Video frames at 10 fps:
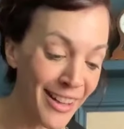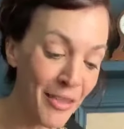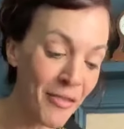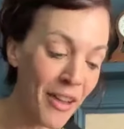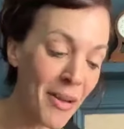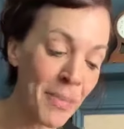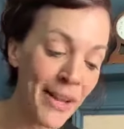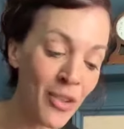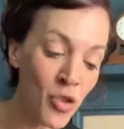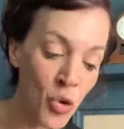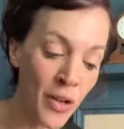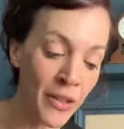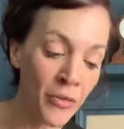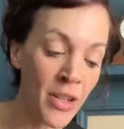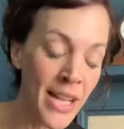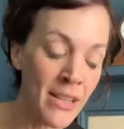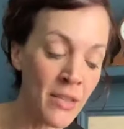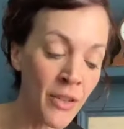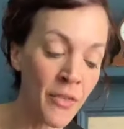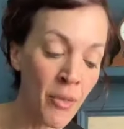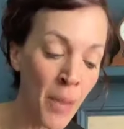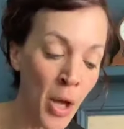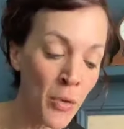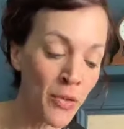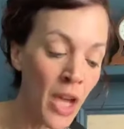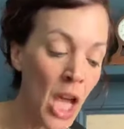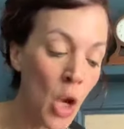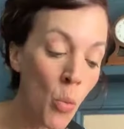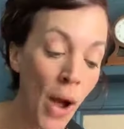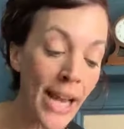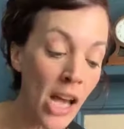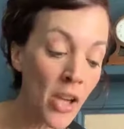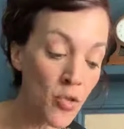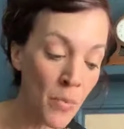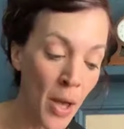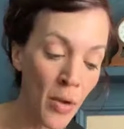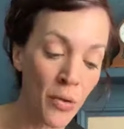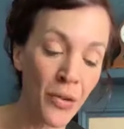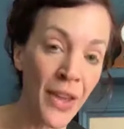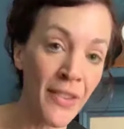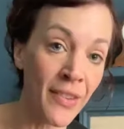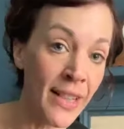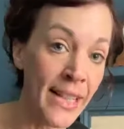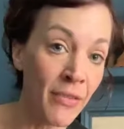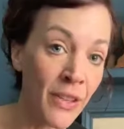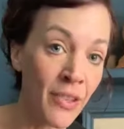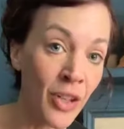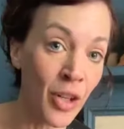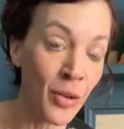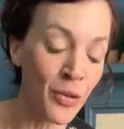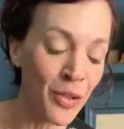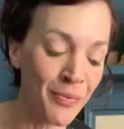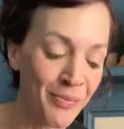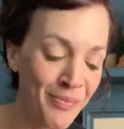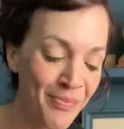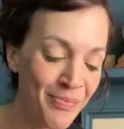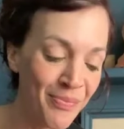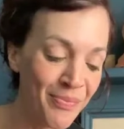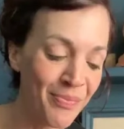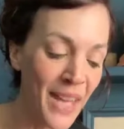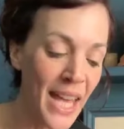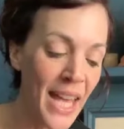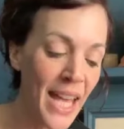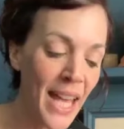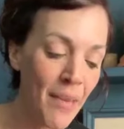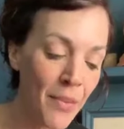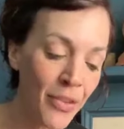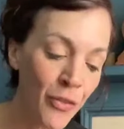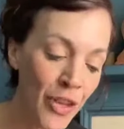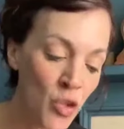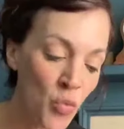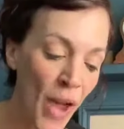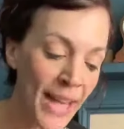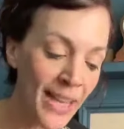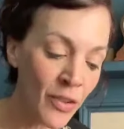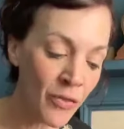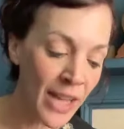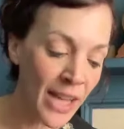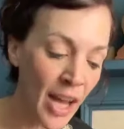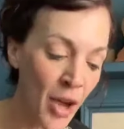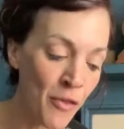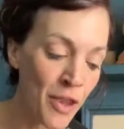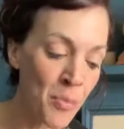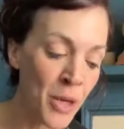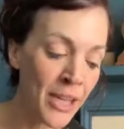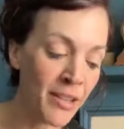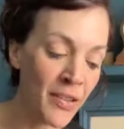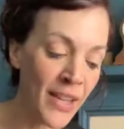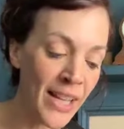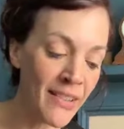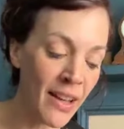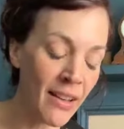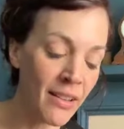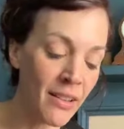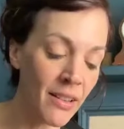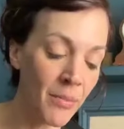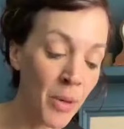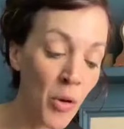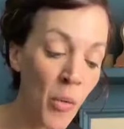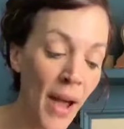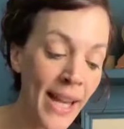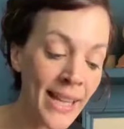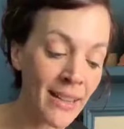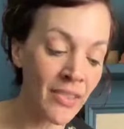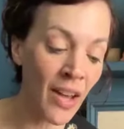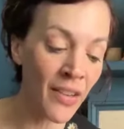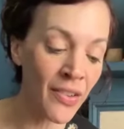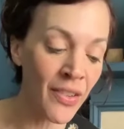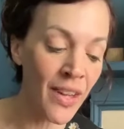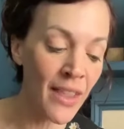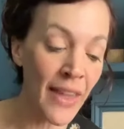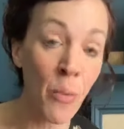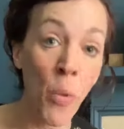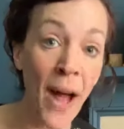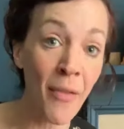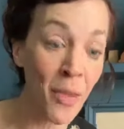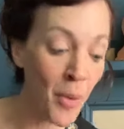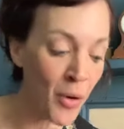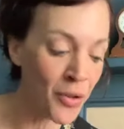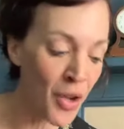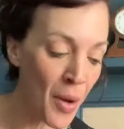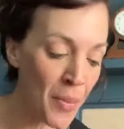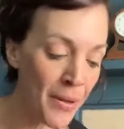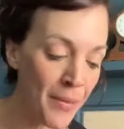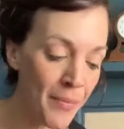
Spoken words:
A very pleasant choice for an interval of repose, well-earned repose in this leafy seclusion. Mr. Finch ran his finger over the prickled cylinder, blew away a little dust, then wound the box up.